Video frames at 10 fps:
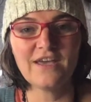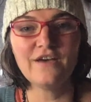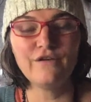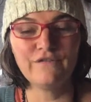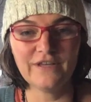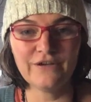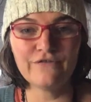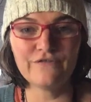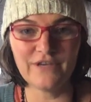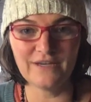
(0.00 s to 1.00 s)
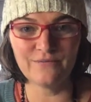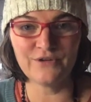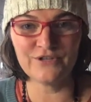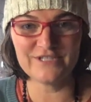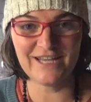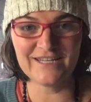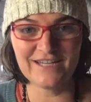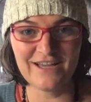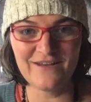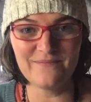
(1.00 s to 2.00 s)
Feel your feet when you're
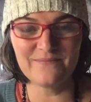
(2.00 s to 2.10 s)
standing up.